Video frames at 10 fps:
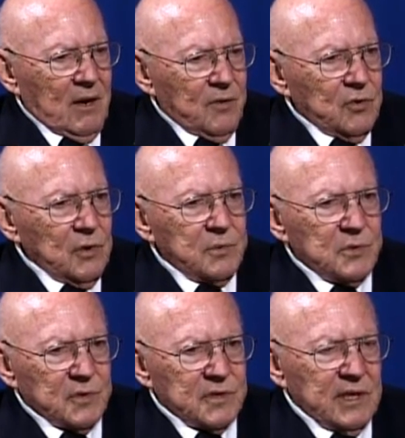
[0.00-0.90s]
troops
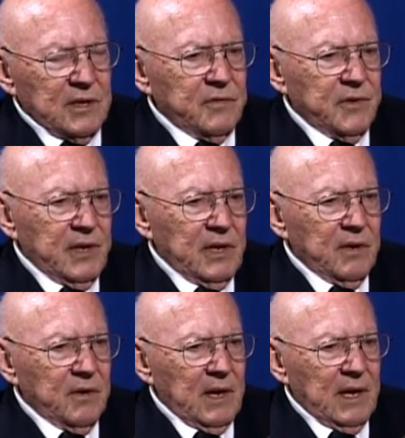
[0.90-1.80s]
were sent over
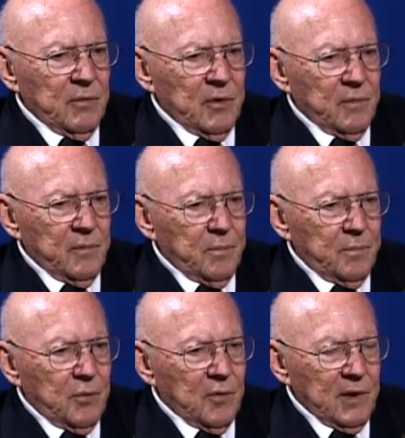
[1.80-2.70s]
there and were
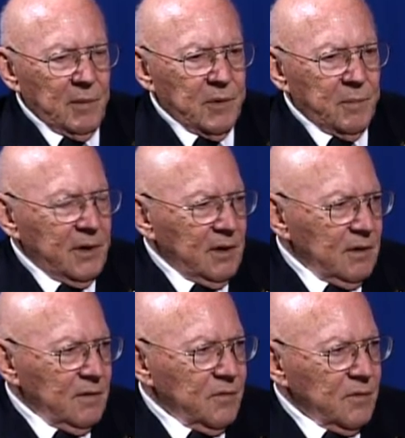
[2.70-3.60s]
poorly
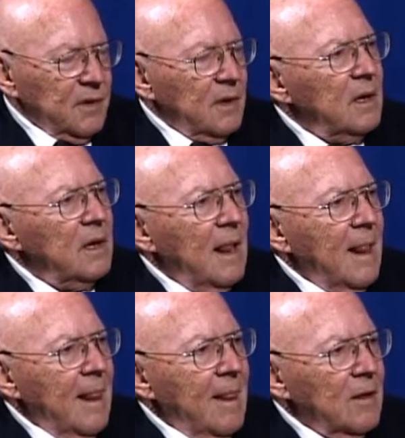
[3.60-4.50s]
prepared for
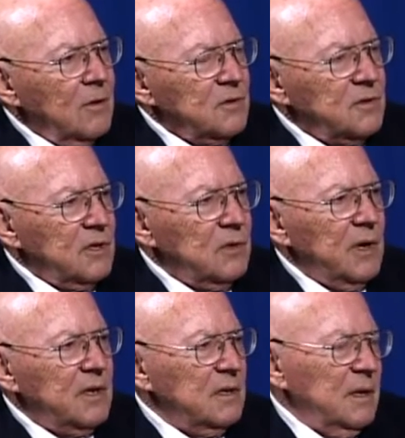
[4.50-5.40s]
the whole
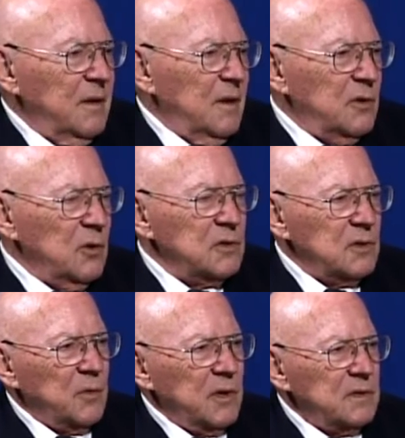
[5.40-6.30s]
situation on the
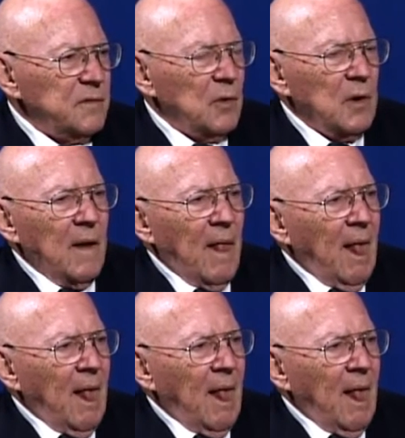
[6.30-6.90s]
Chosin Reservoir.